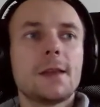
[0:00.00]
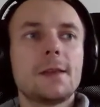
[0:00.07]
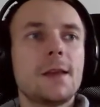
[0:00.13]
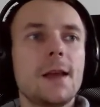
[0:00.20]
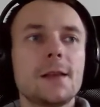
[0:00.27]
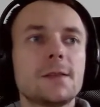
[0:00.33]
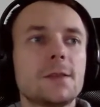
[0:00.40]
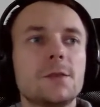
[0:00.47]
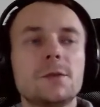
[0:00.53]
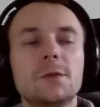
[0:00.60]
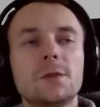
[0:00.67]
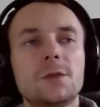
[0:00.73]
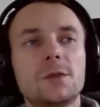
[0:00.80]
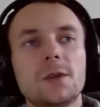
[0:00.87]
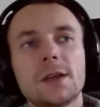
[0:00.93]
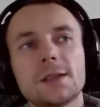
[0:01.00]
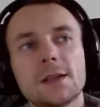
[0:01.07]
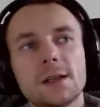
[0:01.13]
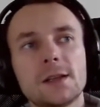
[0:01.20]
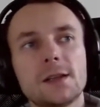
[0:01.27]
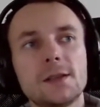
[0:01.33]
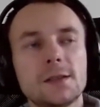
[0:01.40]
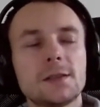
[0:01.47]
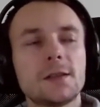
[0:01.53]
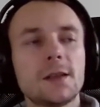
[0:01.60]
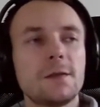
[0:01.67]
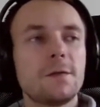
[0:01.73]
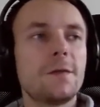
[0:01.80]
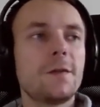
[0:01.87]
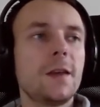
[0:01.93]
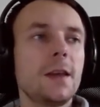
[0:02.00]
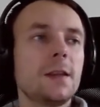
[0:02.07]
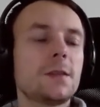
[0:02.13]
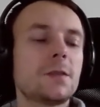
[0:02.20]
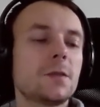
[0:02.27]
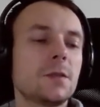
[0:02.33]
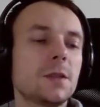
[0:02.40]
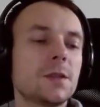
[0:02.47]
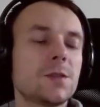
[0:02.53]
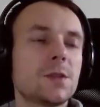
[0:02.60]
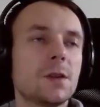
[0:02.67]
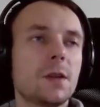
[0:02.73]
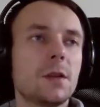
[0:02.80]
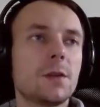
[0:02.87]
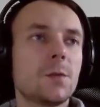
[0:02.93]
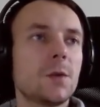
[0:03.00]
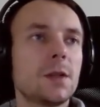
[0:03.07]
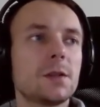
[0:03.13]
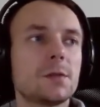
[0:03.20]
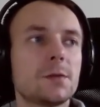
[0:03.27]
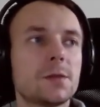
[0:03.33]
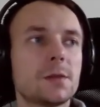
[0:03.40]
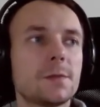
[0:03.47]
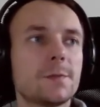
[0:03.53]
yes, you would do exactly the same thing to install the Windows.